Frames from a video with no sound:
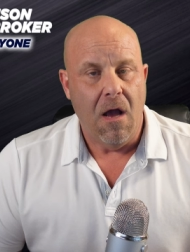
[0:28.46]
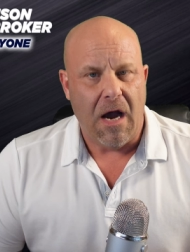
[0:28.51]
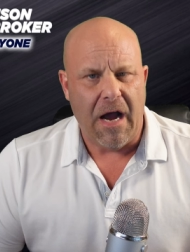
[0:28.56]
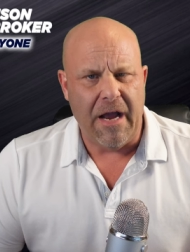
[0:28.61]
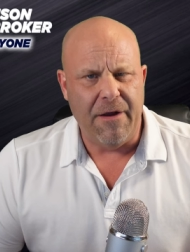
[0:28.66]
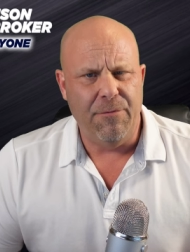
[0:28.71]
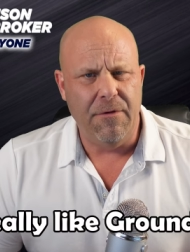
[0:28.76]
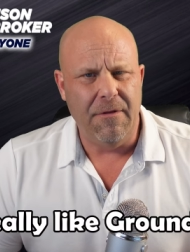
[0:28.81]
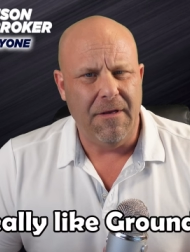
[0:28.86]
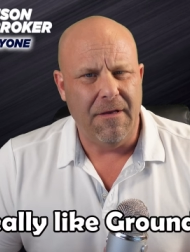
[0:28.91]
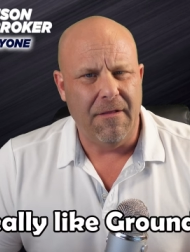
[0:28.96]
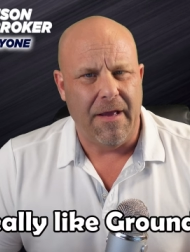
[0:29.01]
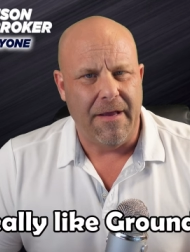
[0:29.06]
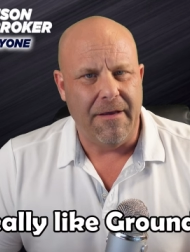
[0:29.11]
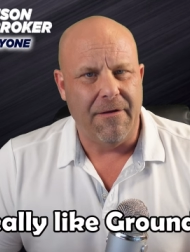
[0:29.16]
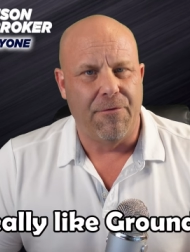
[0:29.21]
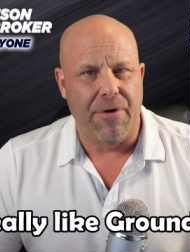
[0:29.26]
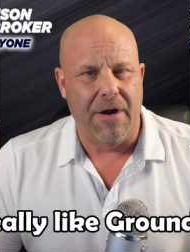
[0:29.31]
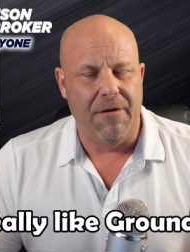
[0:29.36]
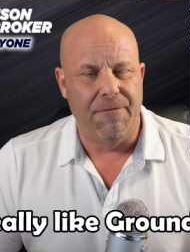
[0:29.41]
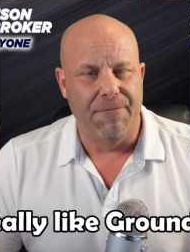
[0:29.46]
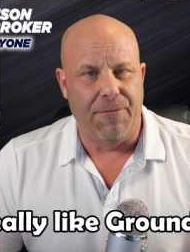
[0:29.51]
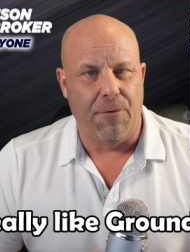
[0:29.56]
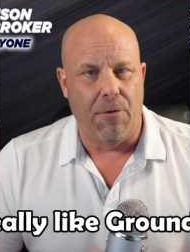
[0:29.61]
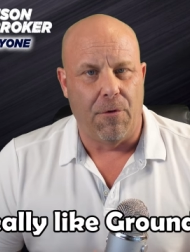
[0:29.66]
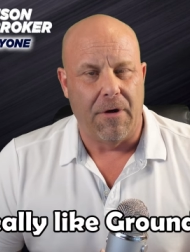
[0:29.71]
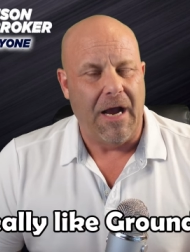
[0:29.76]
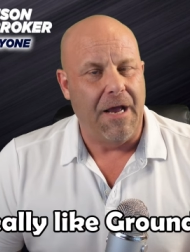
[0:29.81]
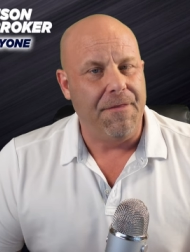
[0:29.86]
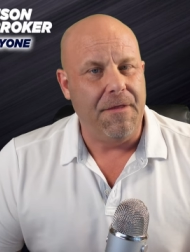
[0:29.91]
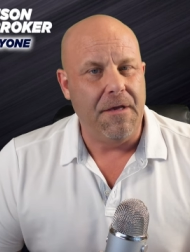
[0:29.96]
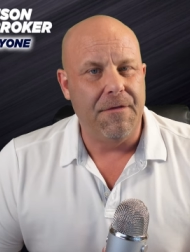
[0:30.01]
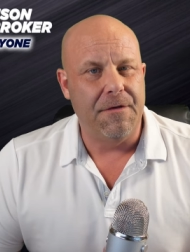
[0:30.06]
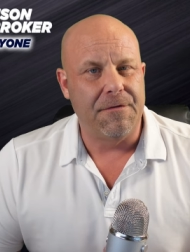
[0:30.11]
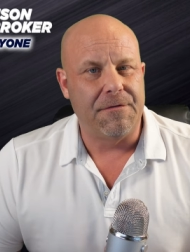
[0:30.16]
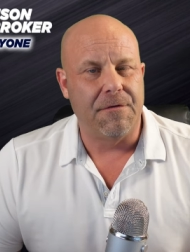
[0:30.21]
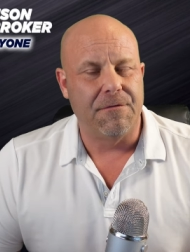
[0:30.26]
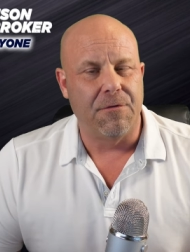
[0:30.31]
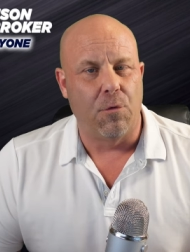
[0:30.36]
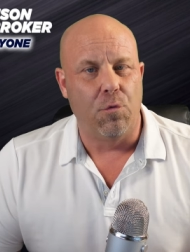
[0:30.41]
I really like Groundfloor. I think
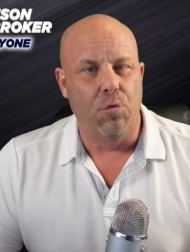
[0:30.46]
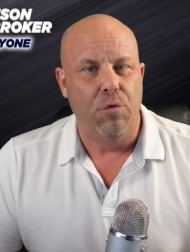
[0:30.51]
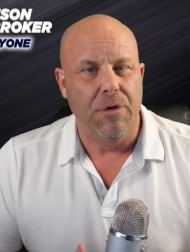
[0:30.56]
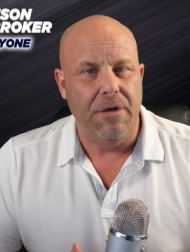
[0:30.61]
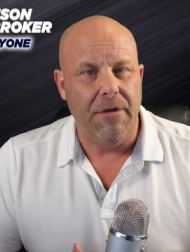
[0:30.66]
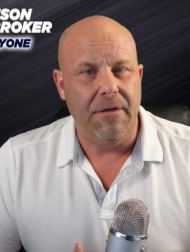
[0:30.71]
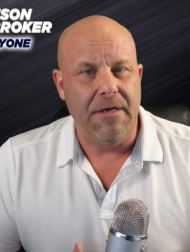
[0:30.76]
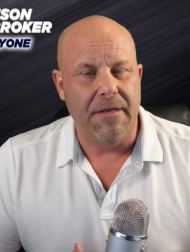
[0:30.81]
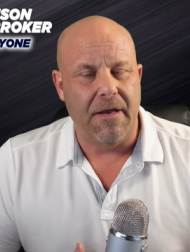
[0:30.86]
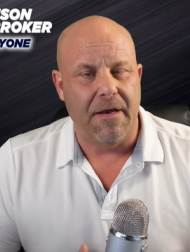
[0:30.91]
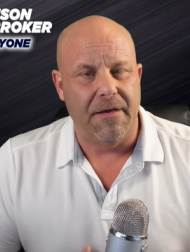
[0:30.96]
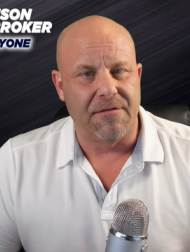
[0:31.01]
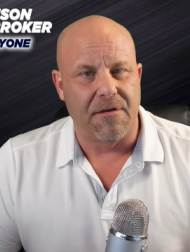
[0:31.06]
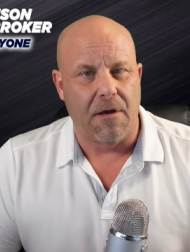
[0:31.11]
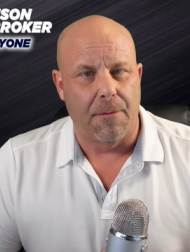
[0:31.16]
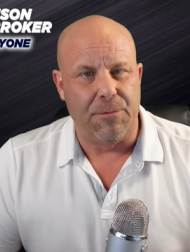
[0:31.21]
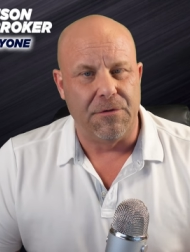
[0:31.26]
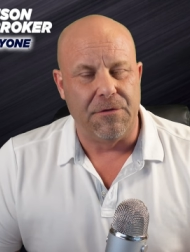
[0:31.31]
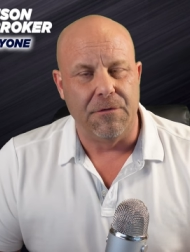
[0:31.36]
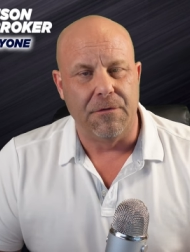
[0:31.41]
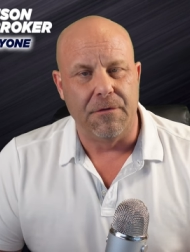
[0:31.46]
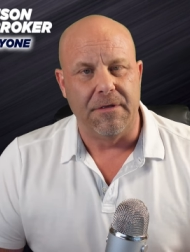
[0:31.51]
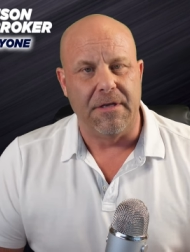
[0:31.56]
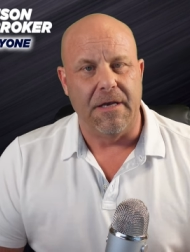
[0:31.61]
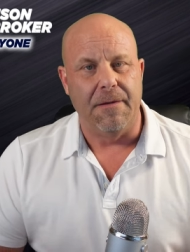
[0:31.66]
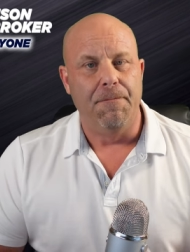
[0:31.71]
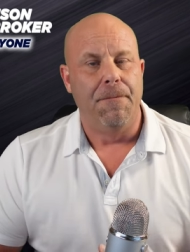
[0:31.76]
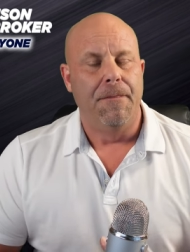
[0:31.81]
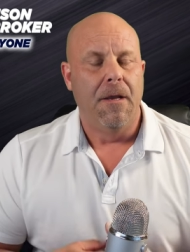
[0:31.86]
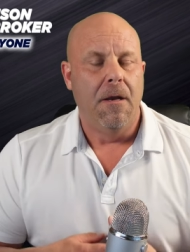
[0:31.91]
this is a really nice opportunity.